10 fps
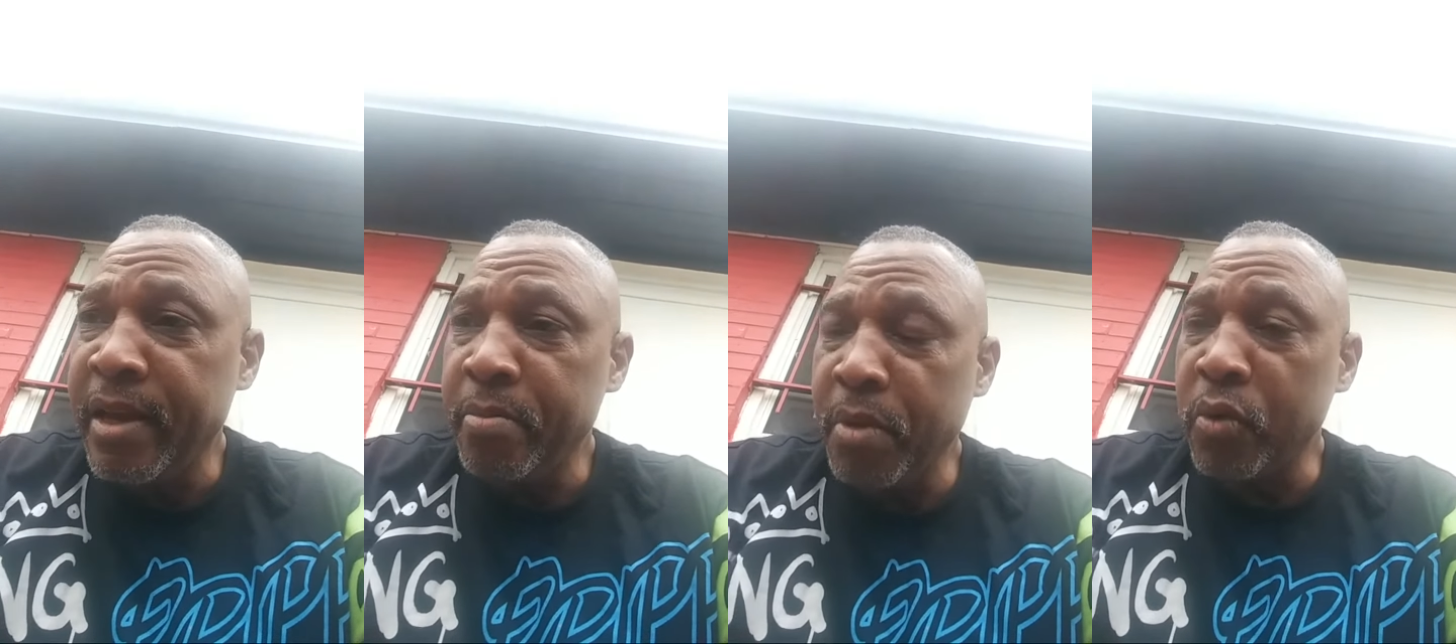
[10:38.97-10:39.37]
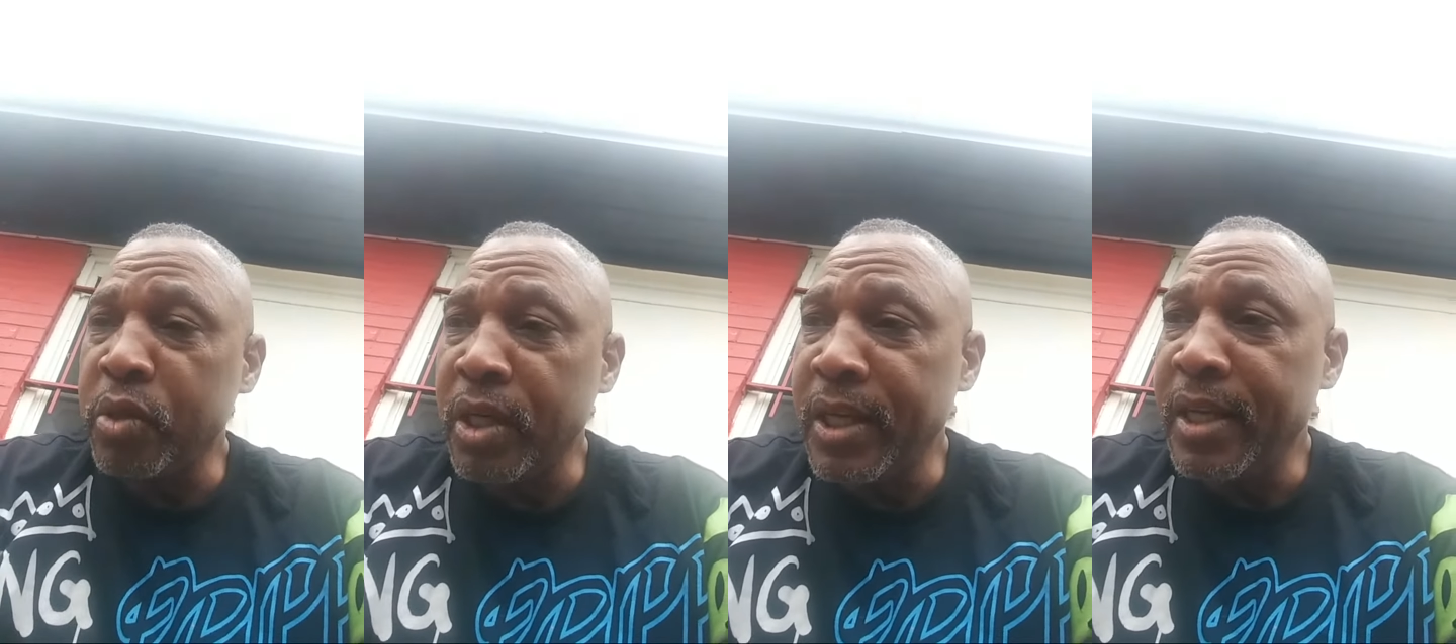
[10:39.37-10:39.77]

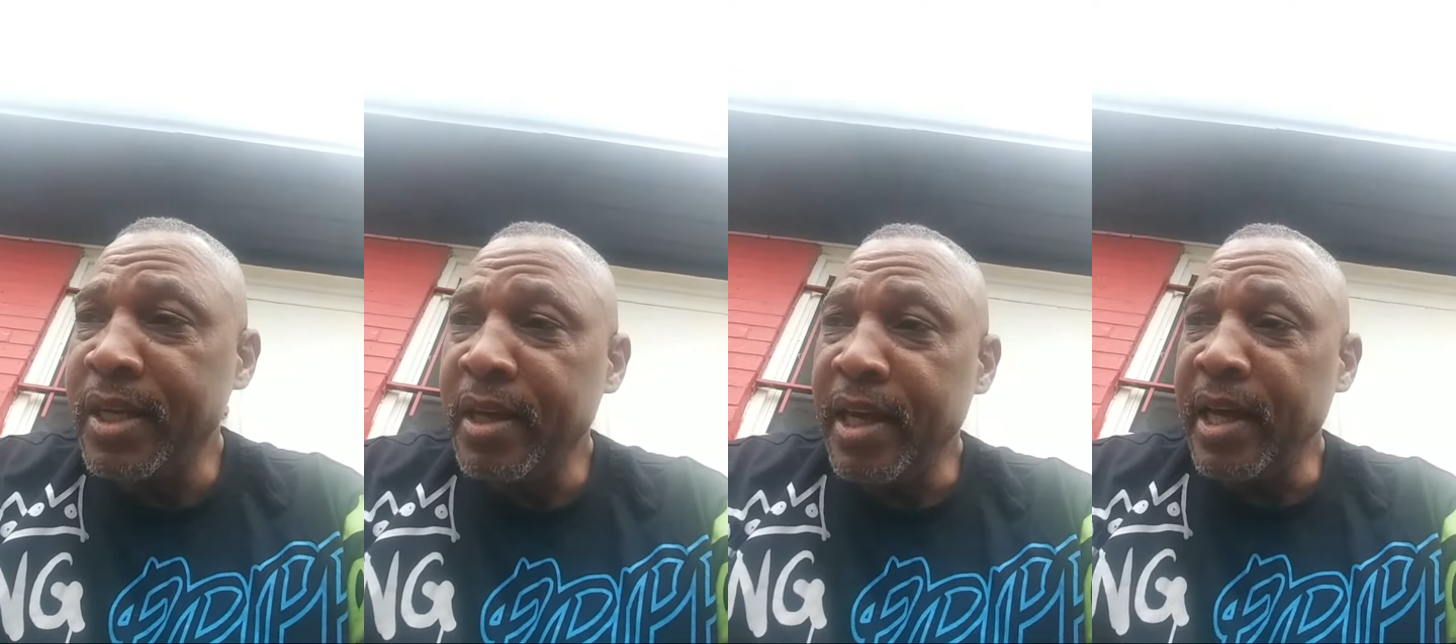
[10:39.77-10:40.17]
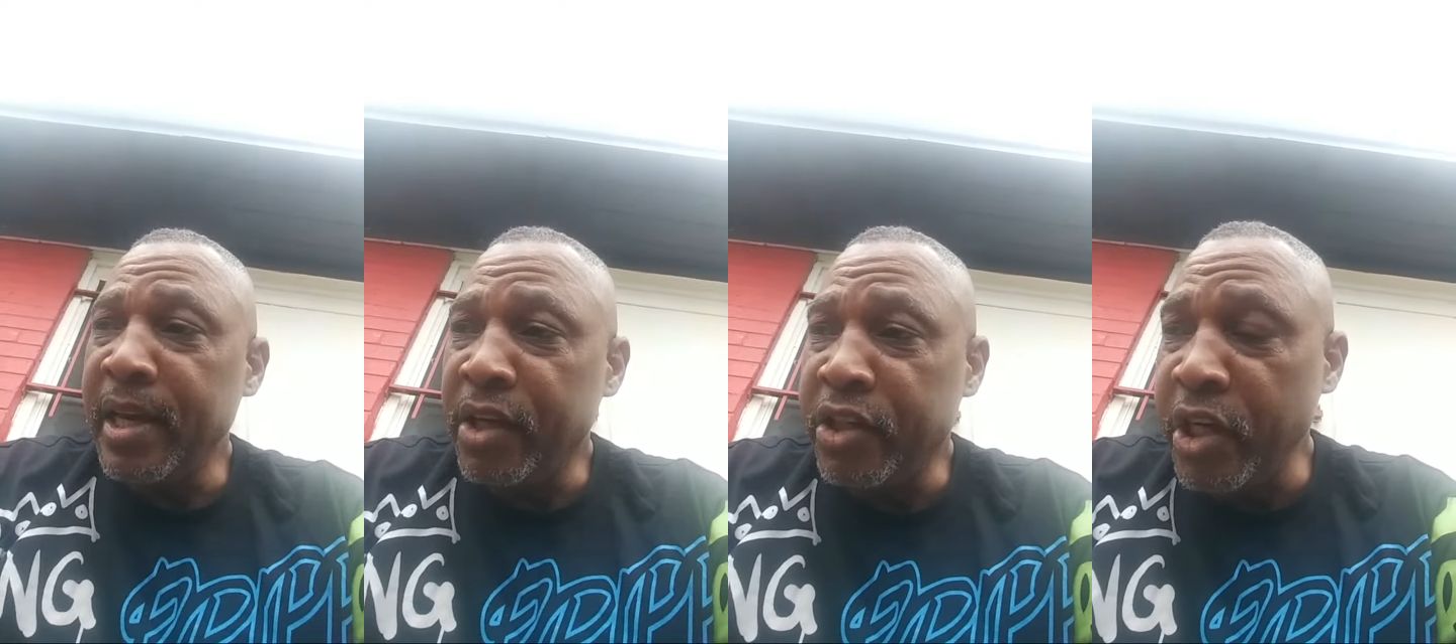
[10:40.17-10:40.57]
mostly,
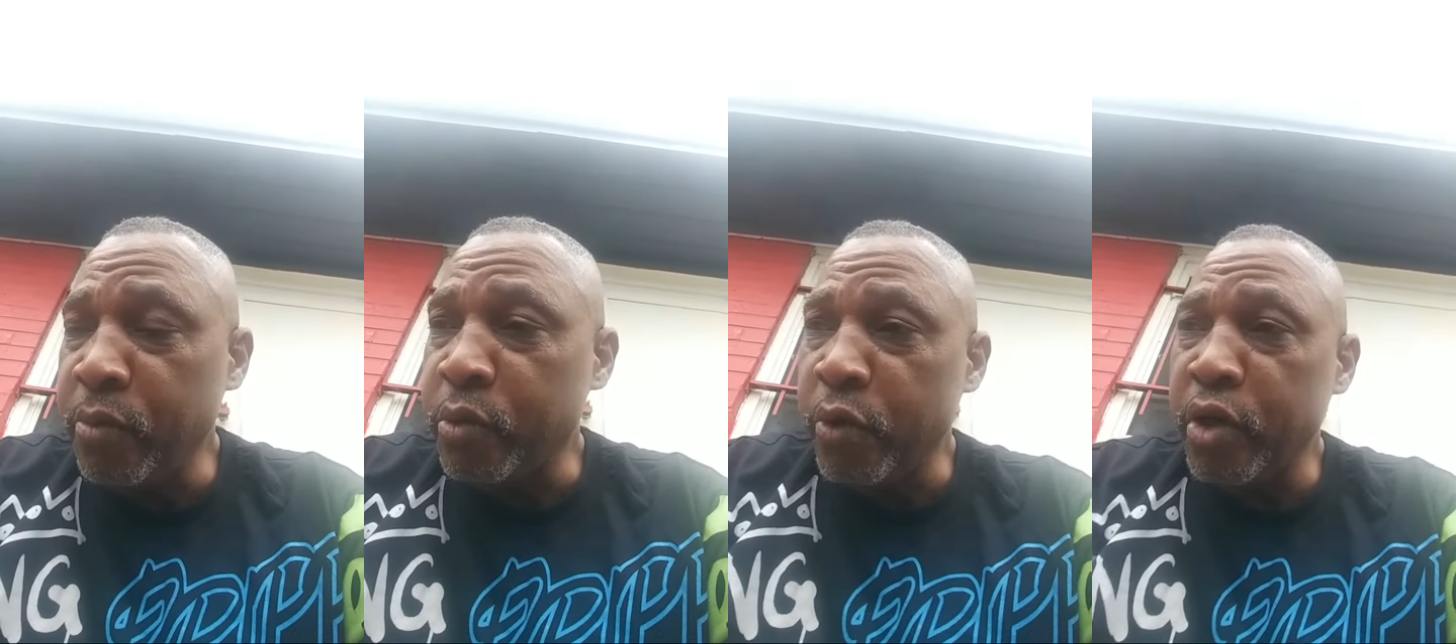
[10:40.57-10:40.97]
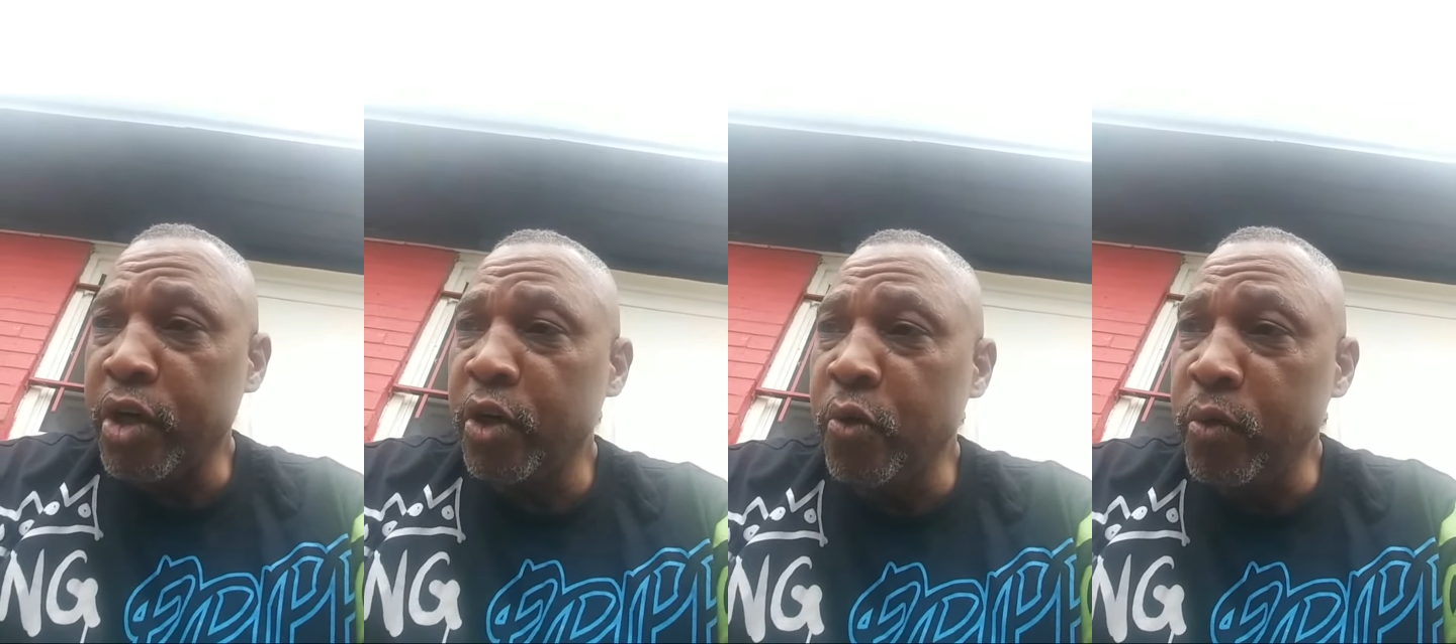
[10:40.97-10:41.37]
and she was real cool.